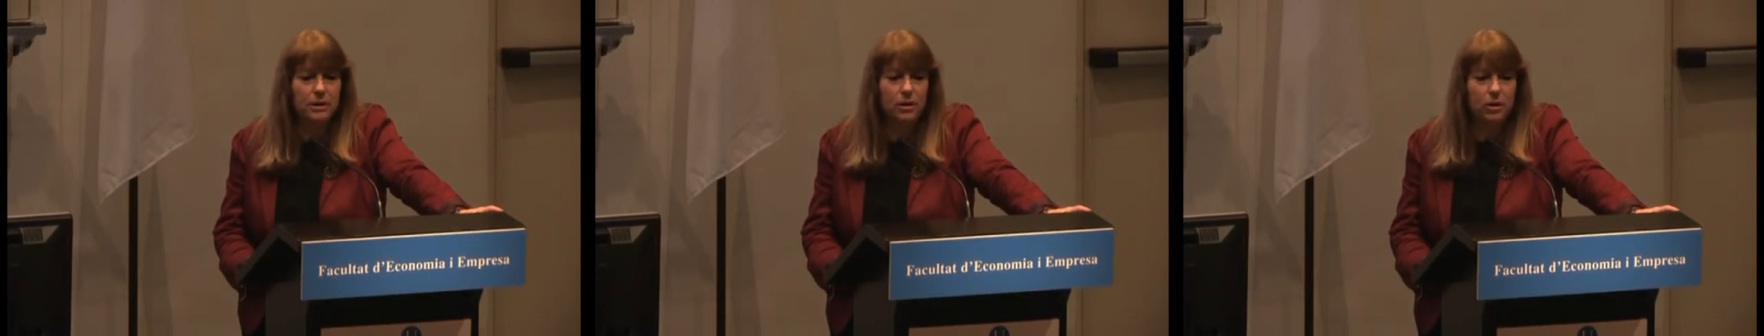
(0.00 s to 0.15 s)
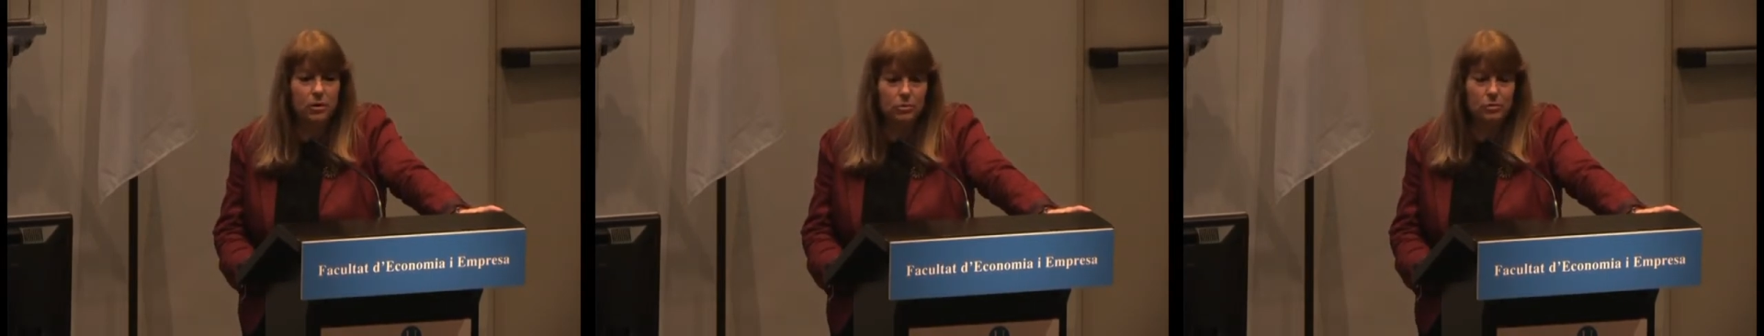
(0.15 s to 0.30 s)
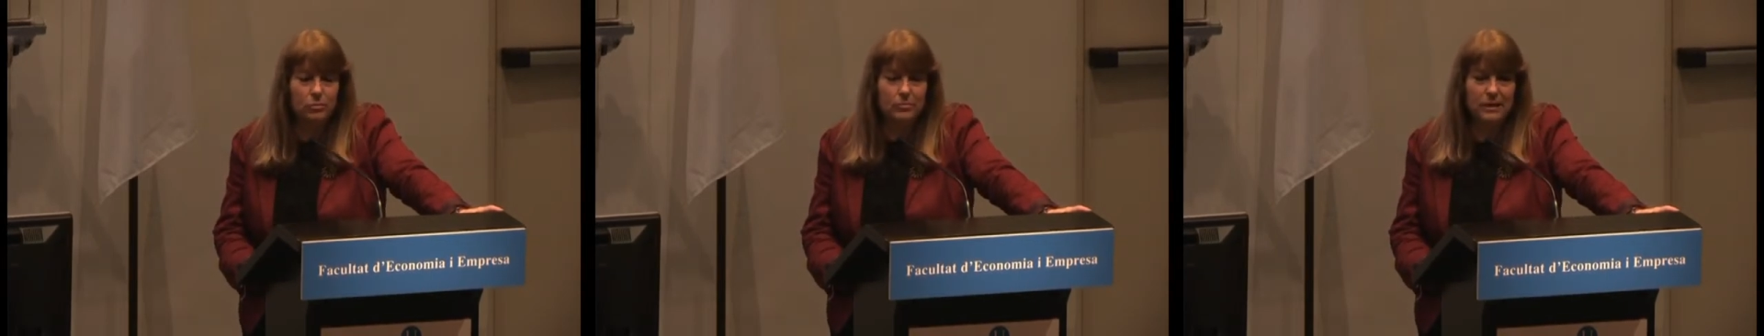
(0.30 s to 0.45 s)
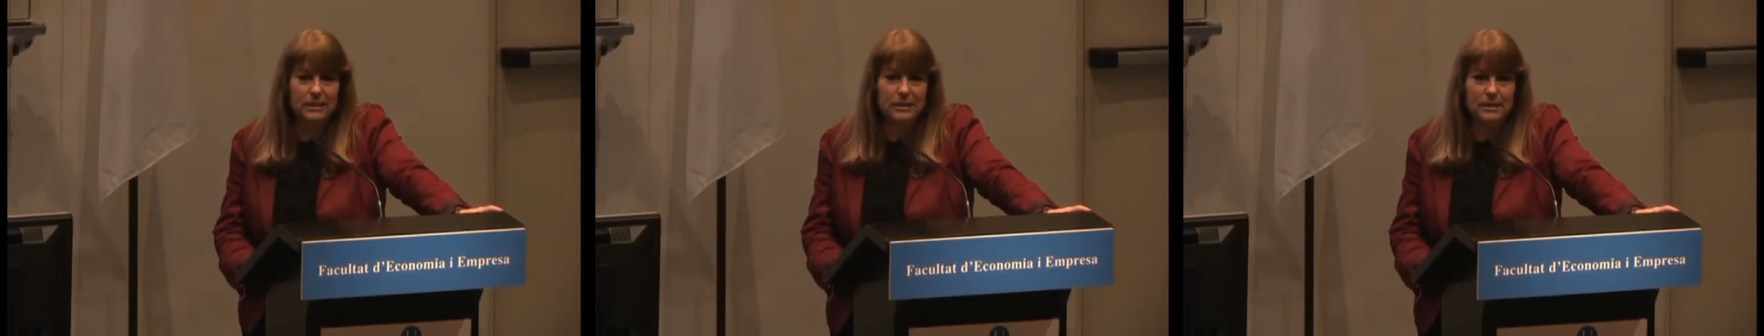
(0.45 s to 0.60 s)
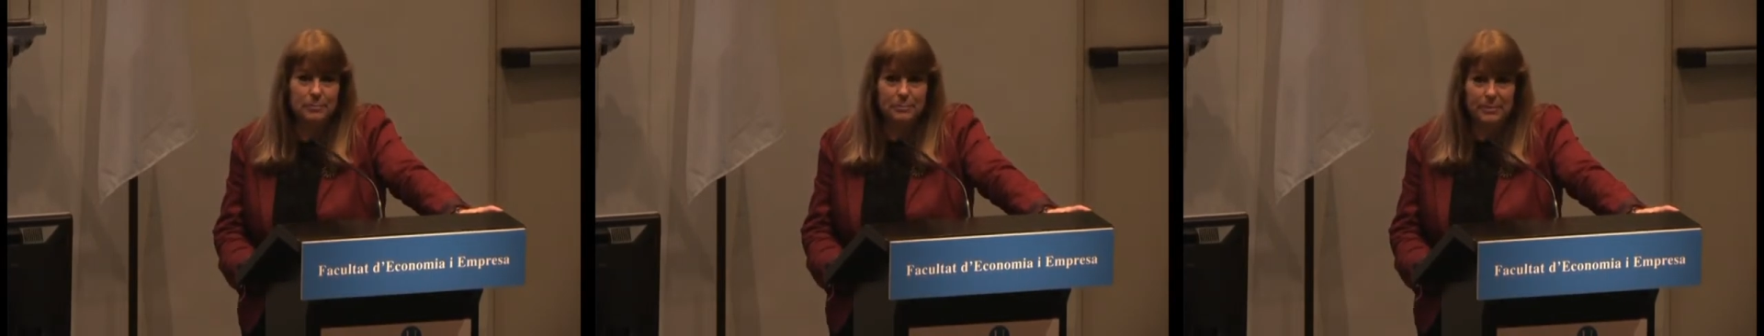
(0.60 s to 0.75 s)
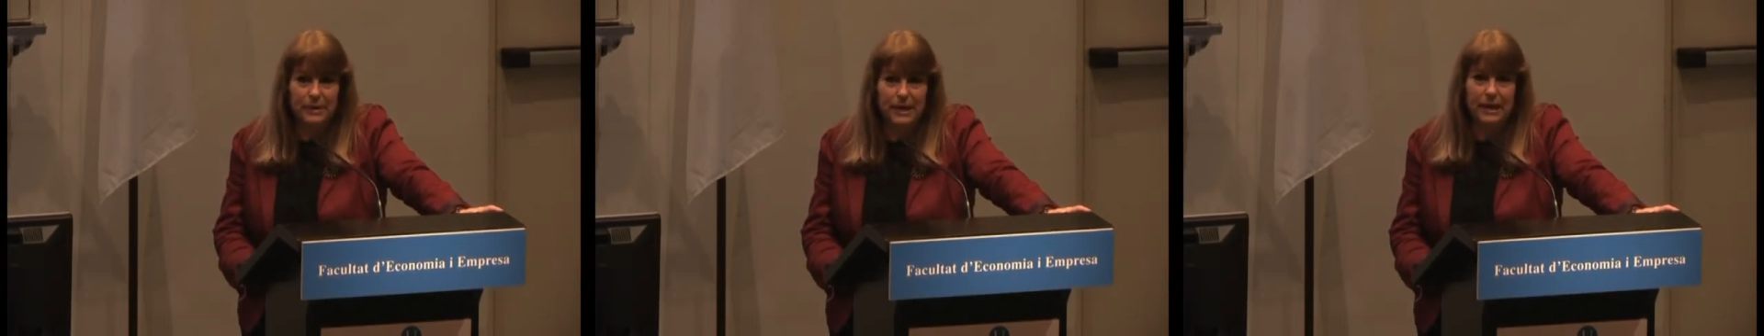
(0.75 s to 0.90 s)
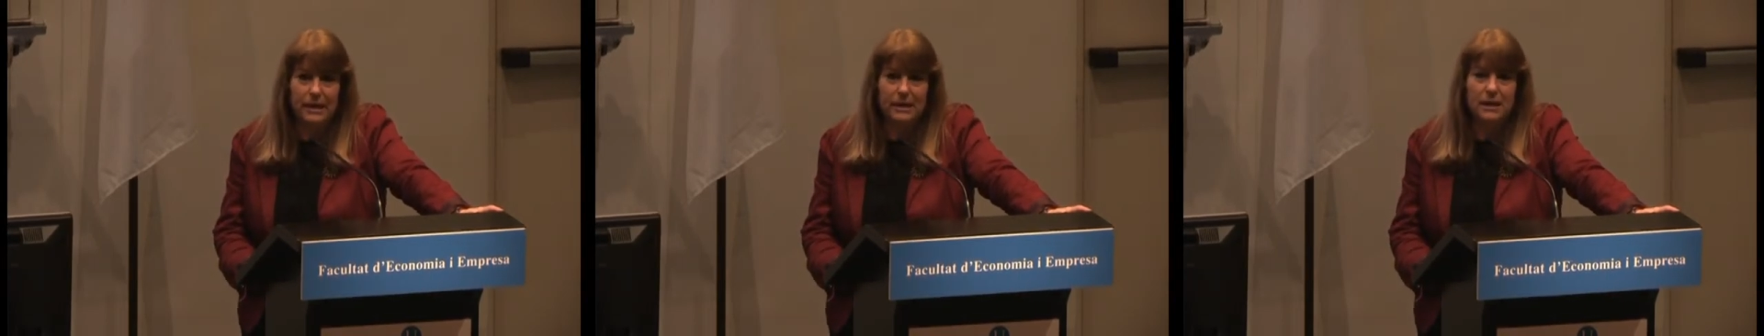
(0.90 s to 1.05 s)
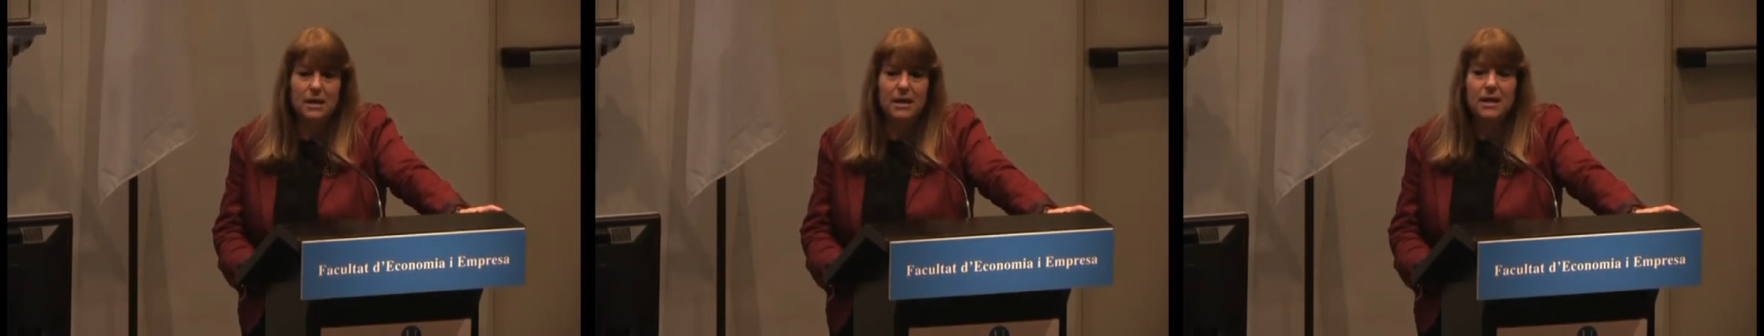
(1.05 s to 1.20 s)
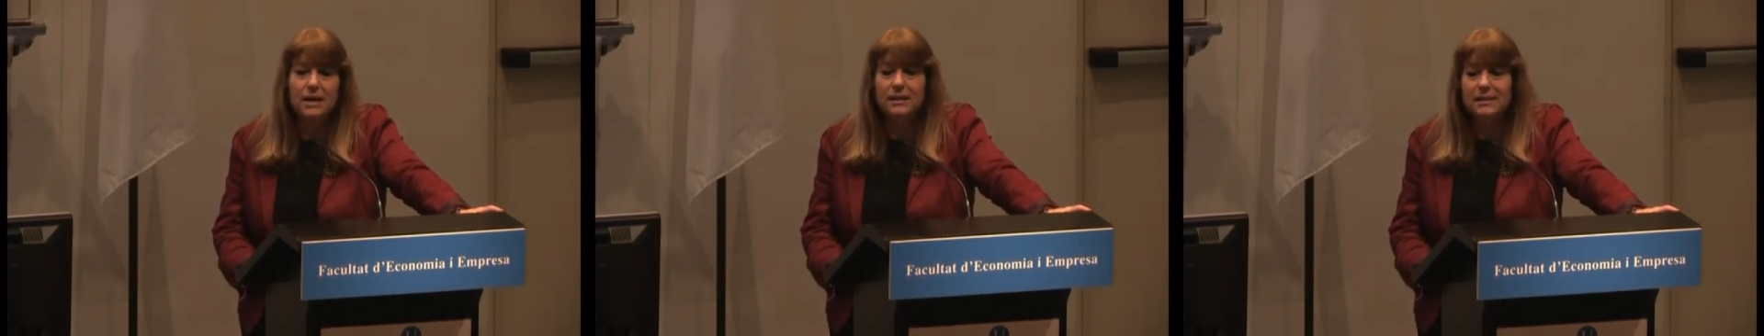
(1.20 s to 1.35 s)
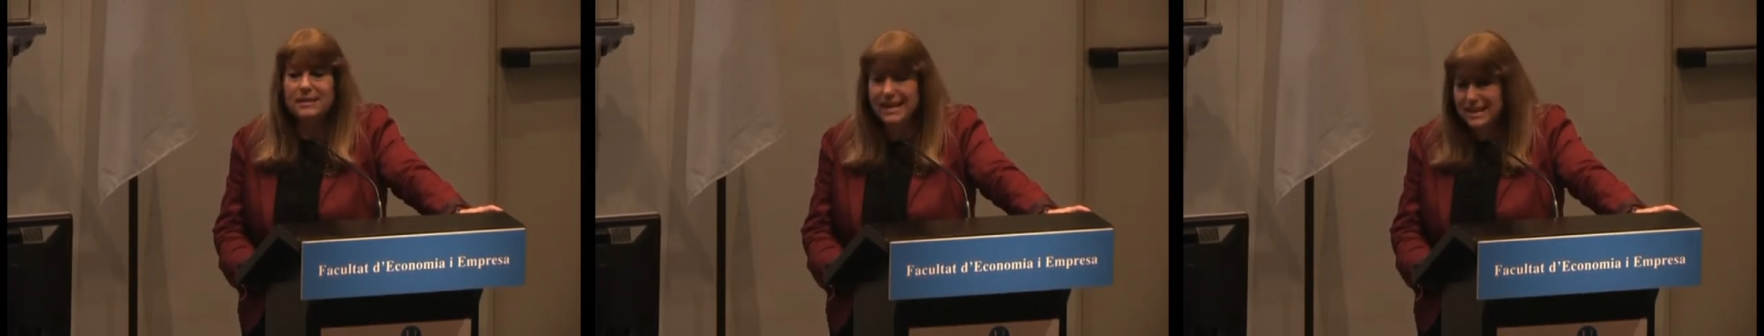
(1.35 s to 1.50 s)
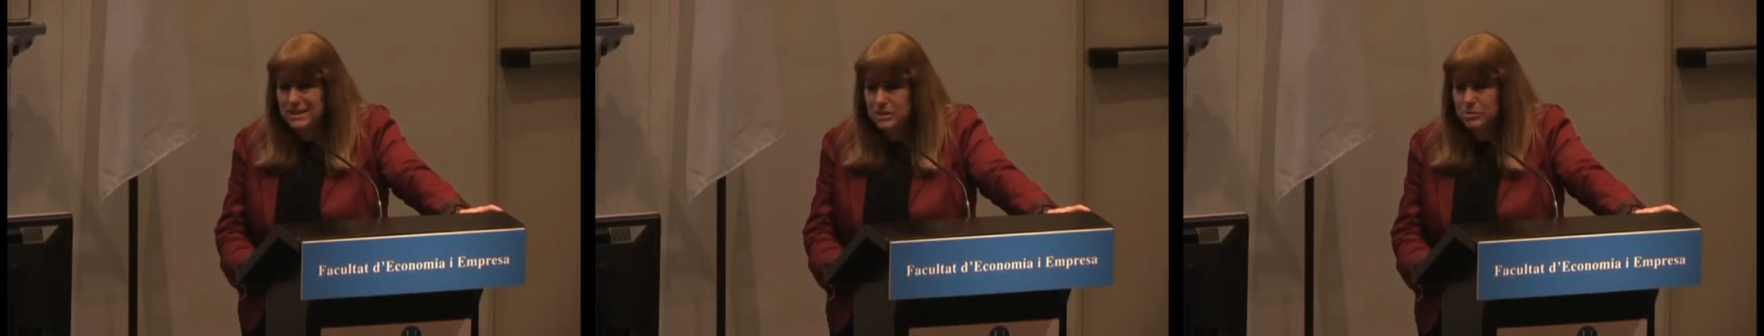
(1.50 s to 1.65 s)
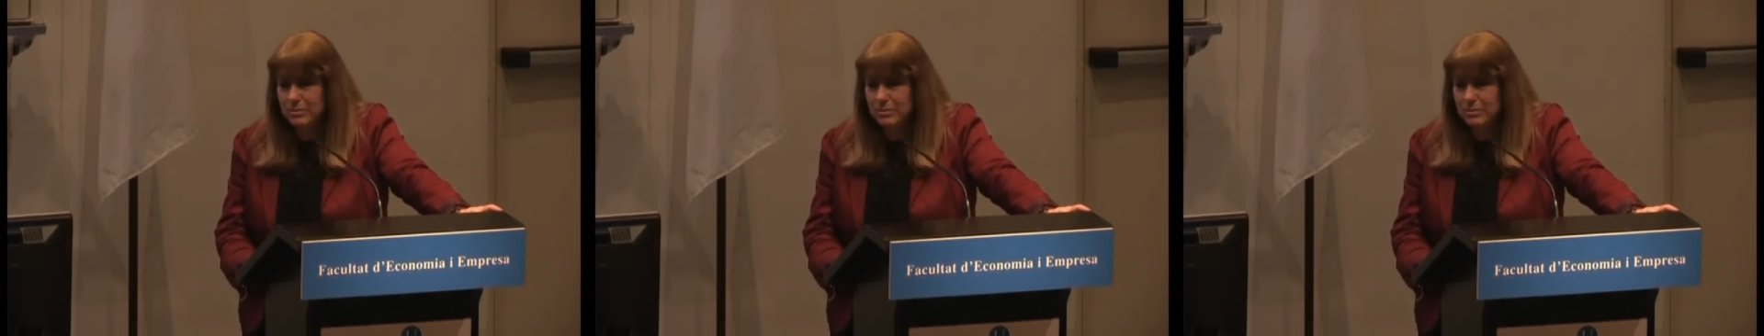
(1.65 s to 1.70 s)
Ottoman Empire. That's